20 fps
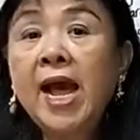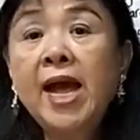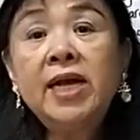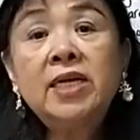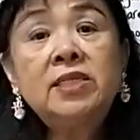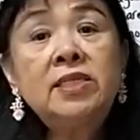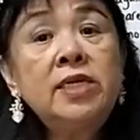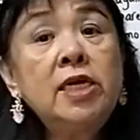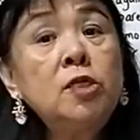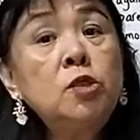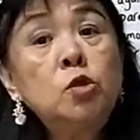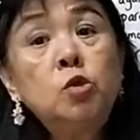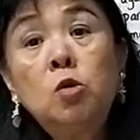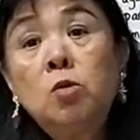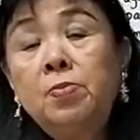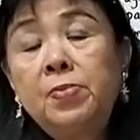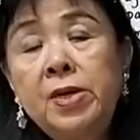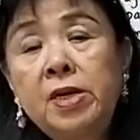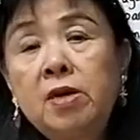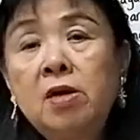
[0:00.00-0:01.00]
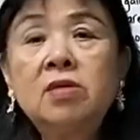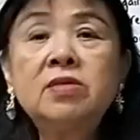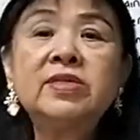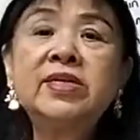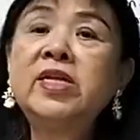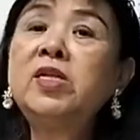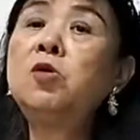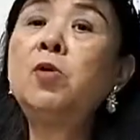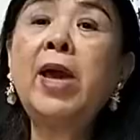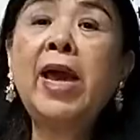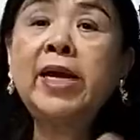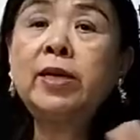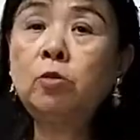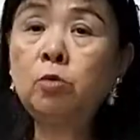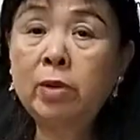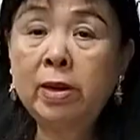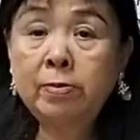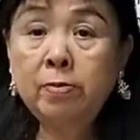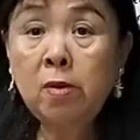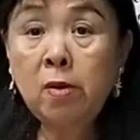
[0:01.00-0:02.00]
I say so because then you
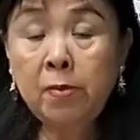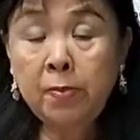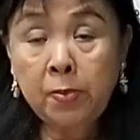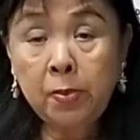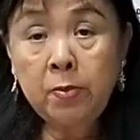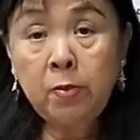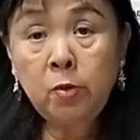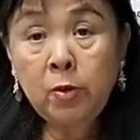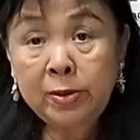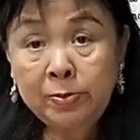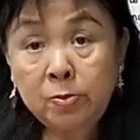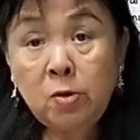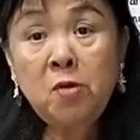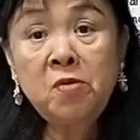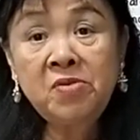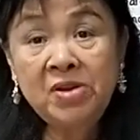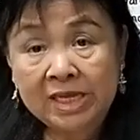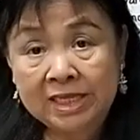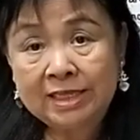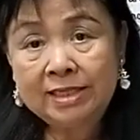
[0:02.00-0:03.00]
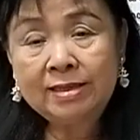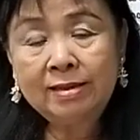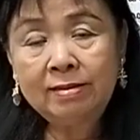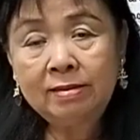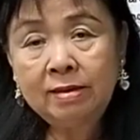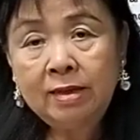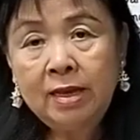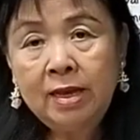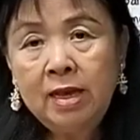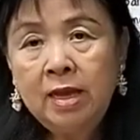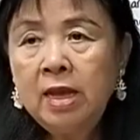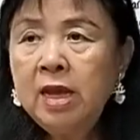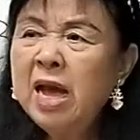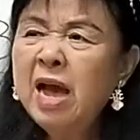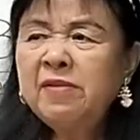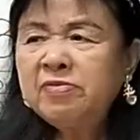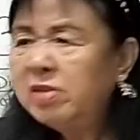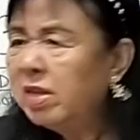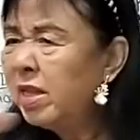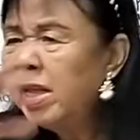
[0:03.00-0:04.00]
add one more reason.
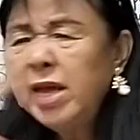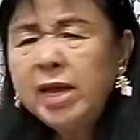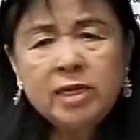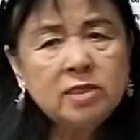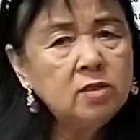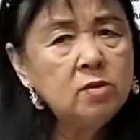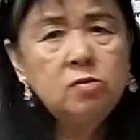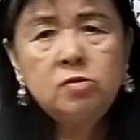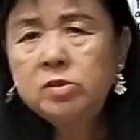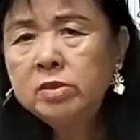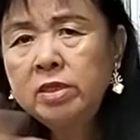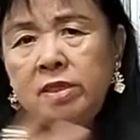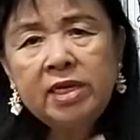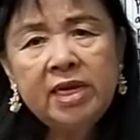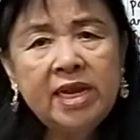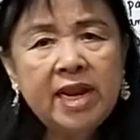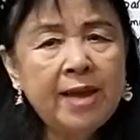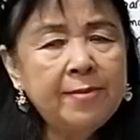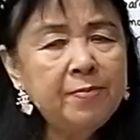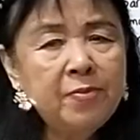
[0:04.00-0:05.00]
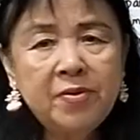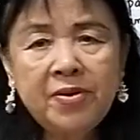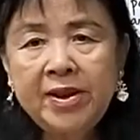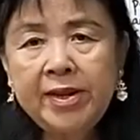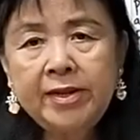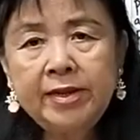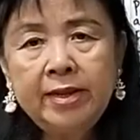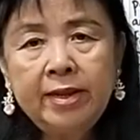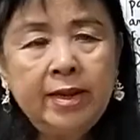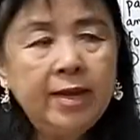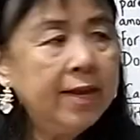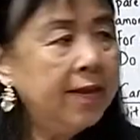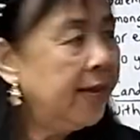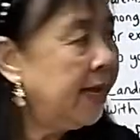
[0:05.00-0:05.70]
After that, as usual, elaborate.